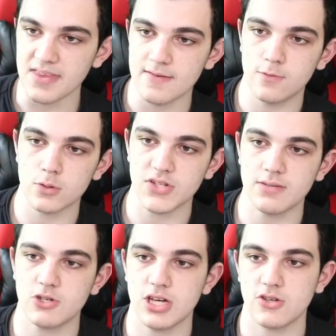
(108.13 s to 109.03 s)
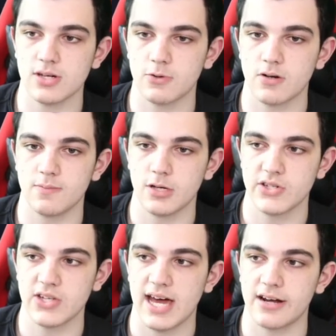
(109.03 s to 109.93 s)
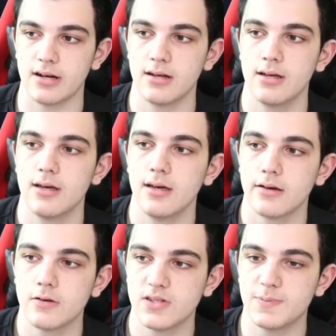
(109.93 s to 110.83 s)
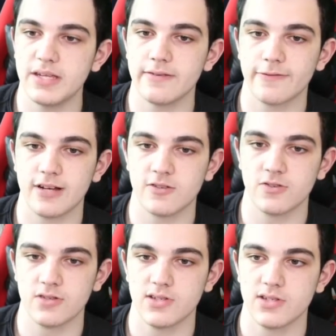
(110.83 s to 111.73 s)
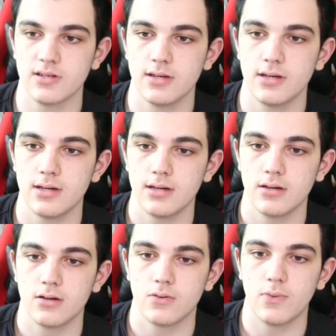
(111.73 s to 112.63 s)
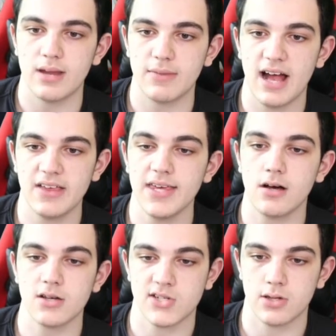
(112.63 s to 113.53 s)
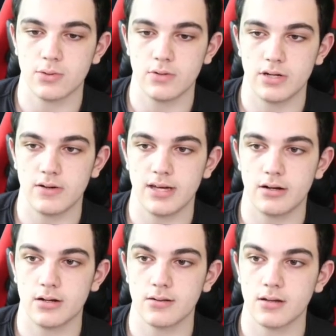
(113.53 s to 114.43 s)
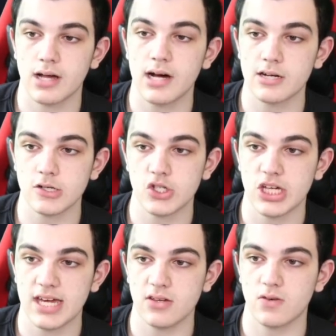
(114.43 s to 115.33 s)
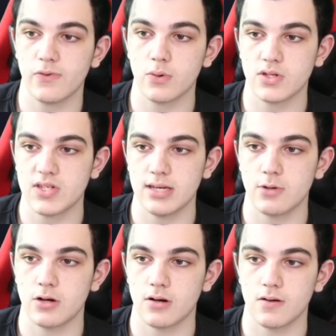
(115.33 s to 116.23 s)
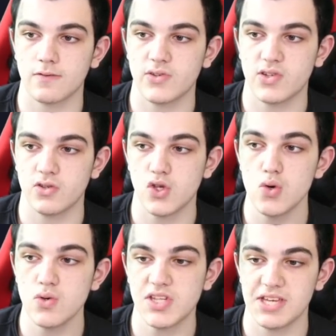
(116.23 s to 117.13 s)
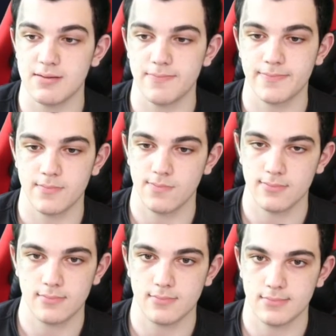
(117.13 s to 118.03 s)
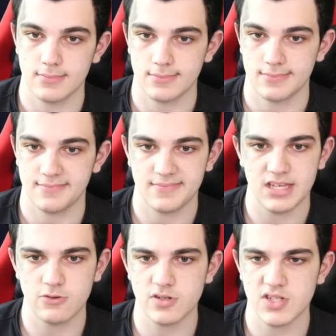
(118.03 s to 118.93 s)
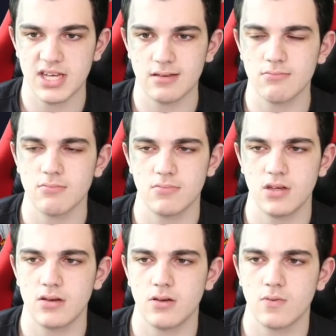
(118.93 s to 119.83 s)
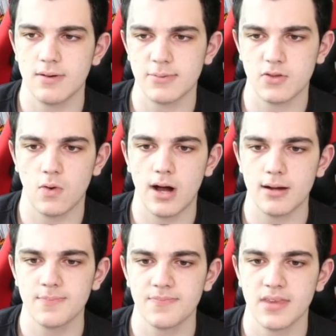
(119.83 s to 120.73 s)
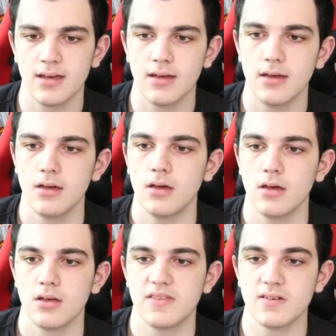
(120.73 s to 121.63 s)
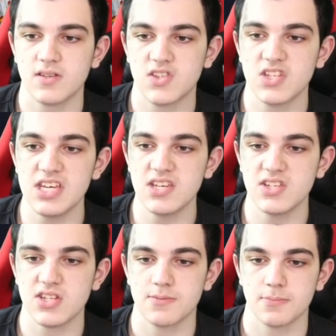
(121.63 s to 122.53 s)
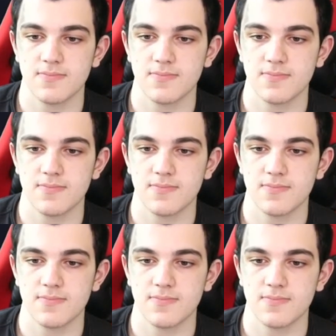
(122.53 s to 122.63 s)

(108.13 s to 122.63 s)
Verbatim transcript: 4-seam changeup, curveball, slider. Good speed differentials. Wade Miley also threw a no-hitter. Cutter, change, 4-seam, curves, 2-seam. Interesting repertoire. Dylan Cease,